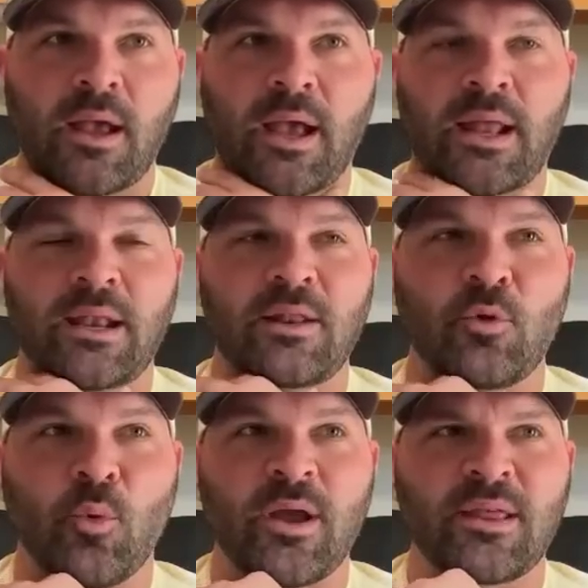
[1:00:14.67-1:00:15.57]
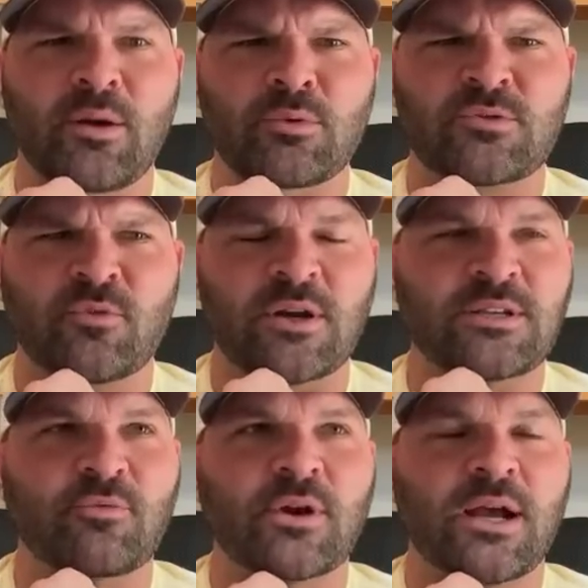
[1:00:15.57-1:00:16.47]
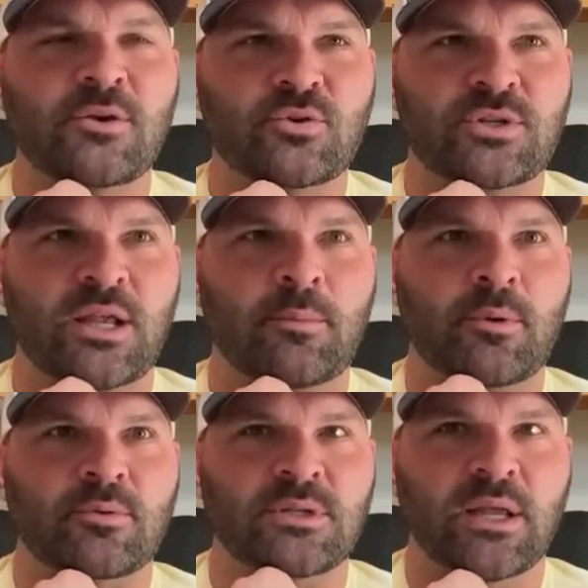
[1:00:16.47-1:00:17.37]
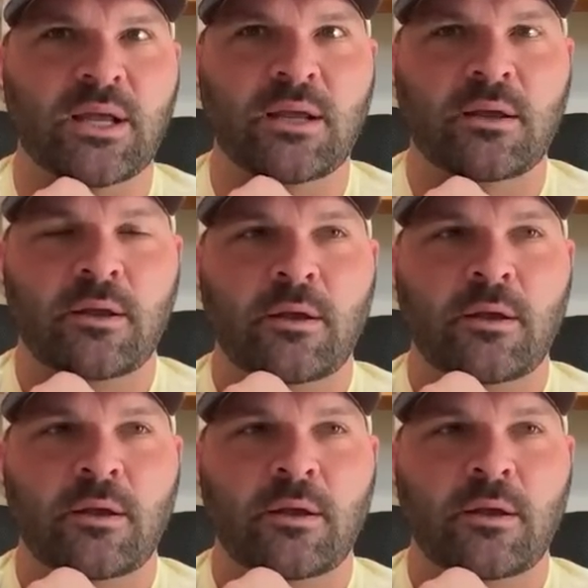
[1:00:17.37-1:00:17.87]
And the way that it was phrased, I forgot who said it, but it was like,